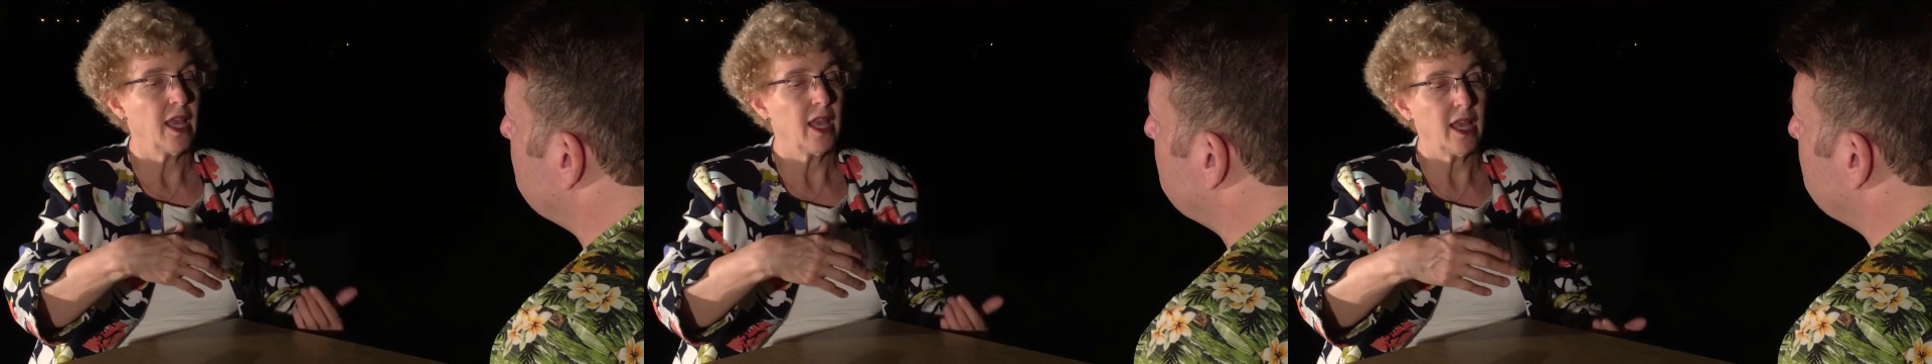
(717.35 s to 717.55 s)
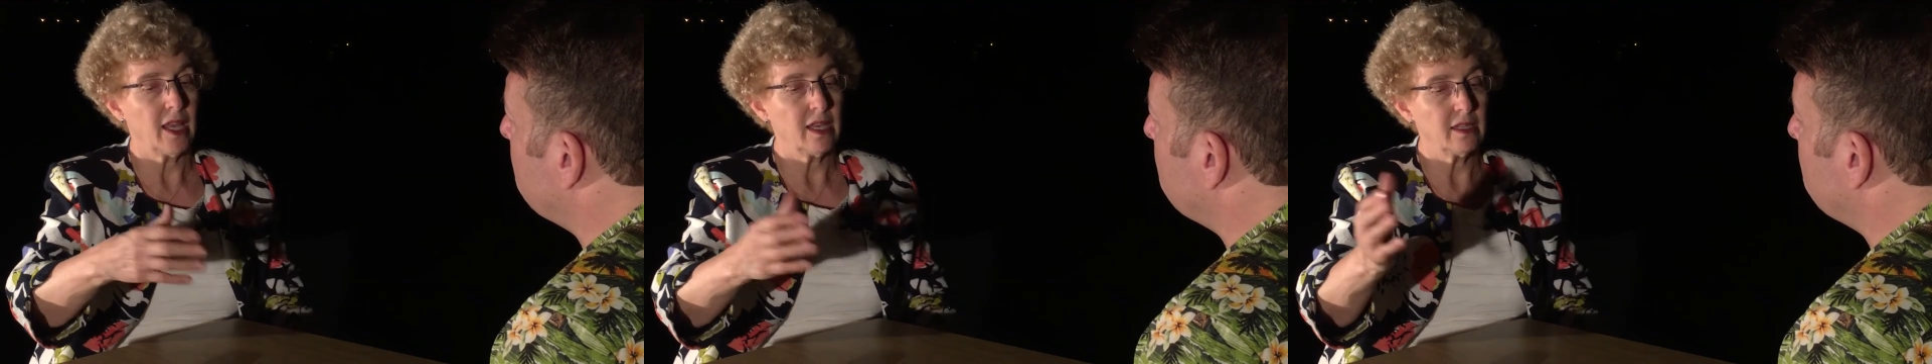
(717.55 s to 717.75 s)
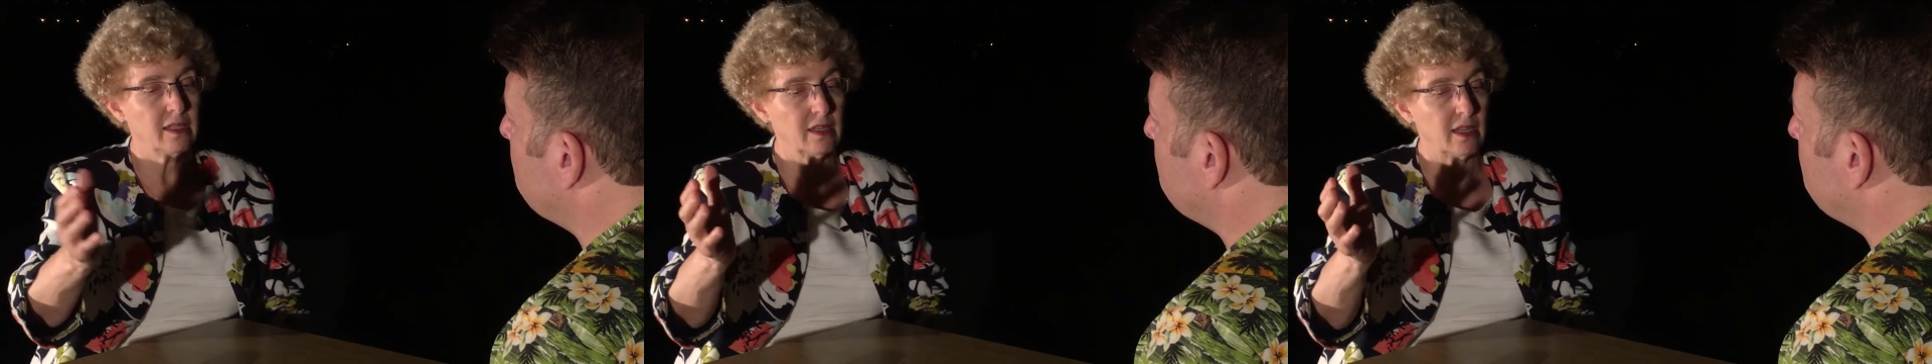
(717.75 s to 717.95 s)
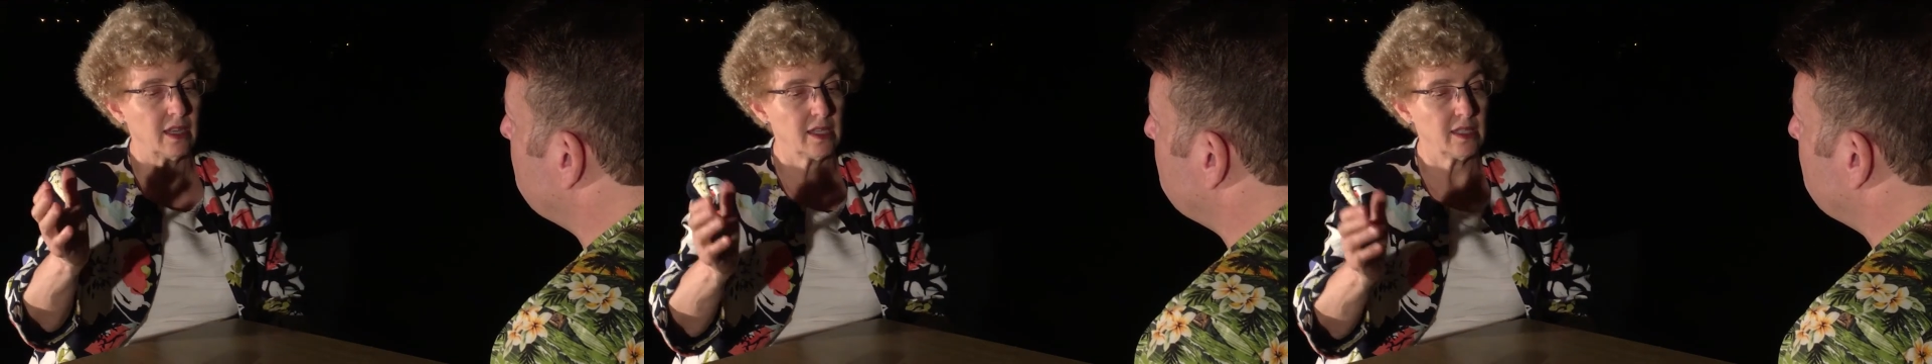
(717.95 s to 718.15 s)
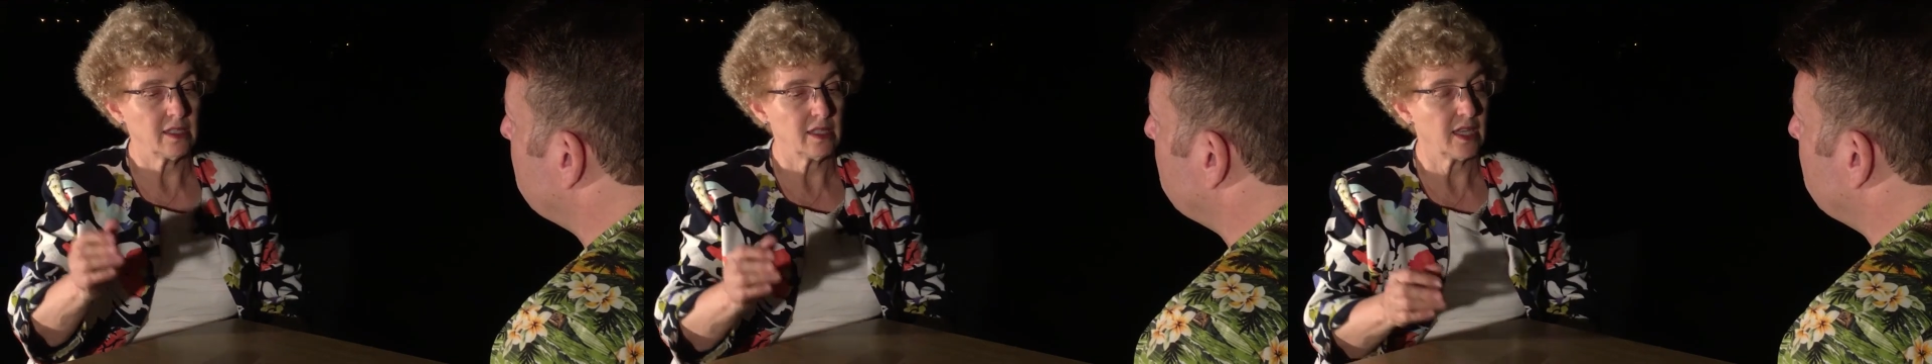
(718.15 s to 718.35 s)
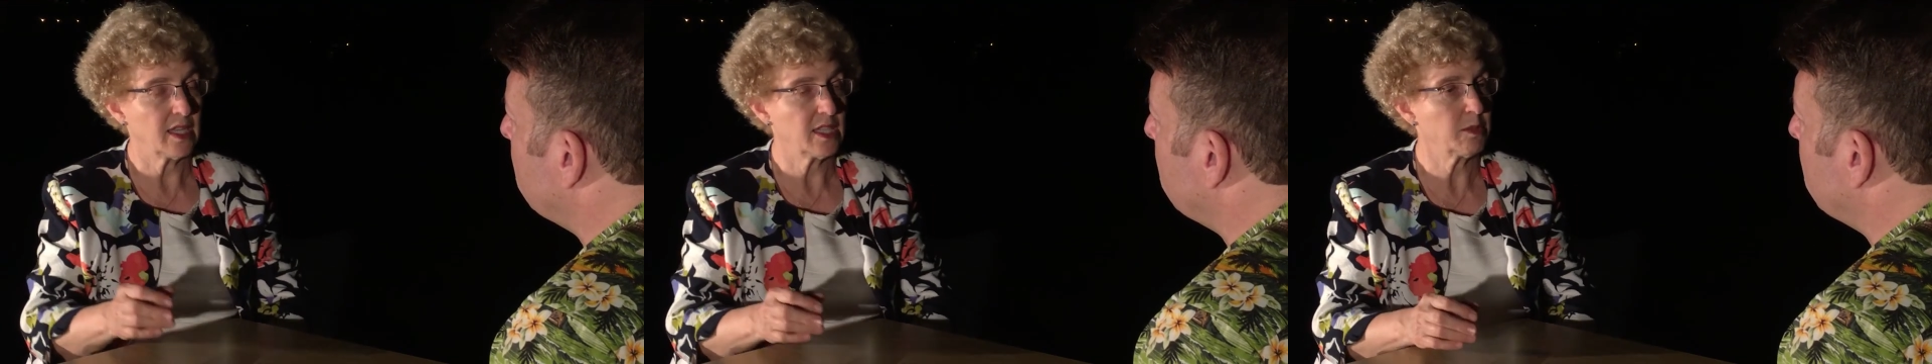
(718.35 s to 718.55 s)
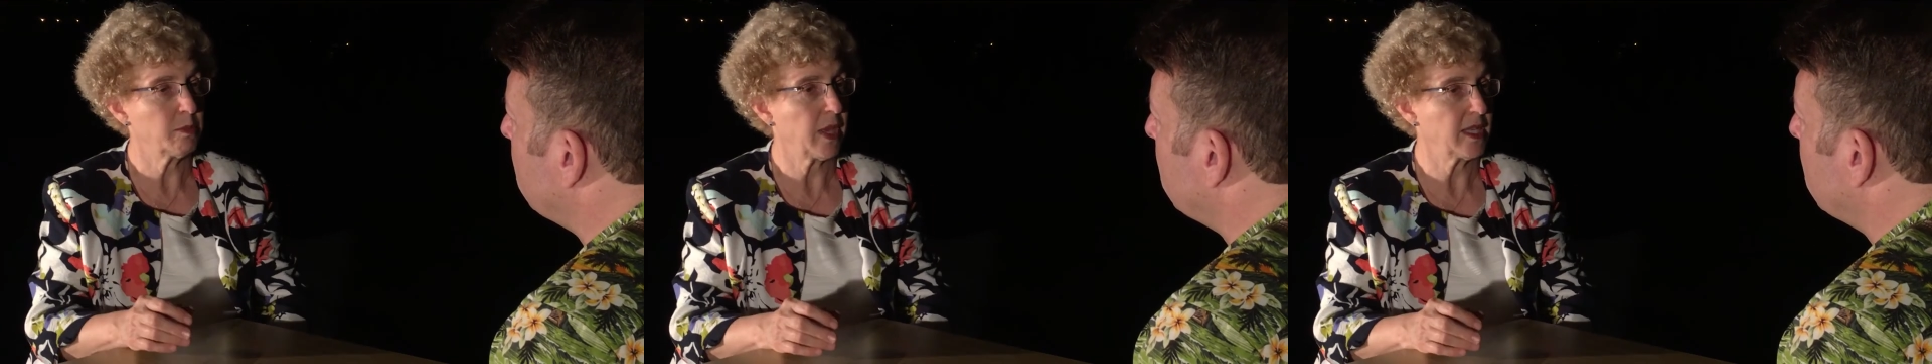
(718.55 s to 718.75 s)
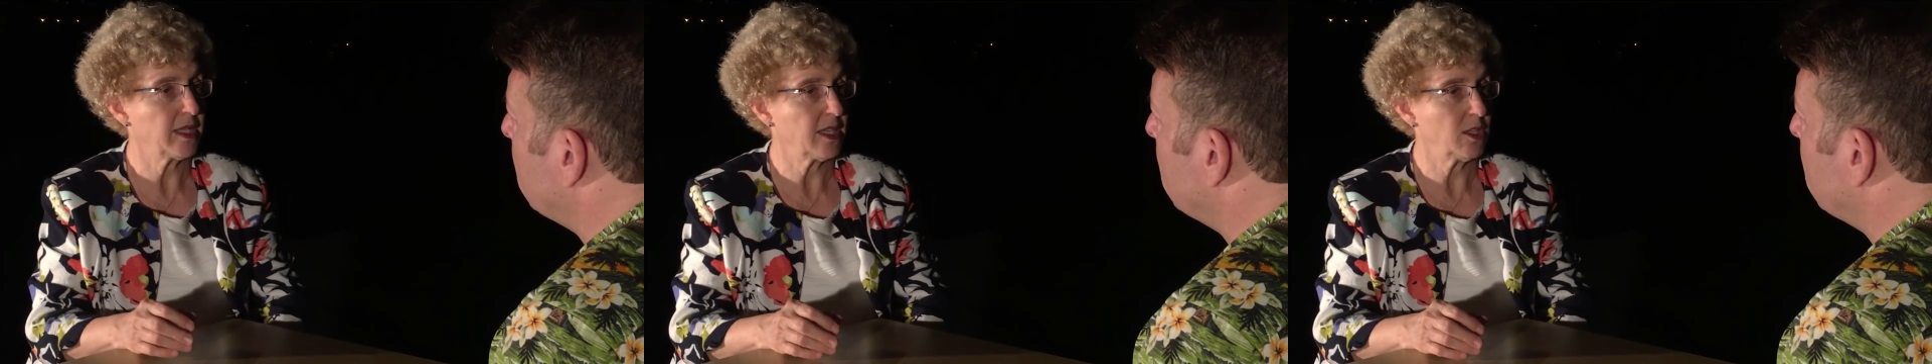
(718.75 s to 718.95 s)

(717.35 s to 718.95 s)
and, and expand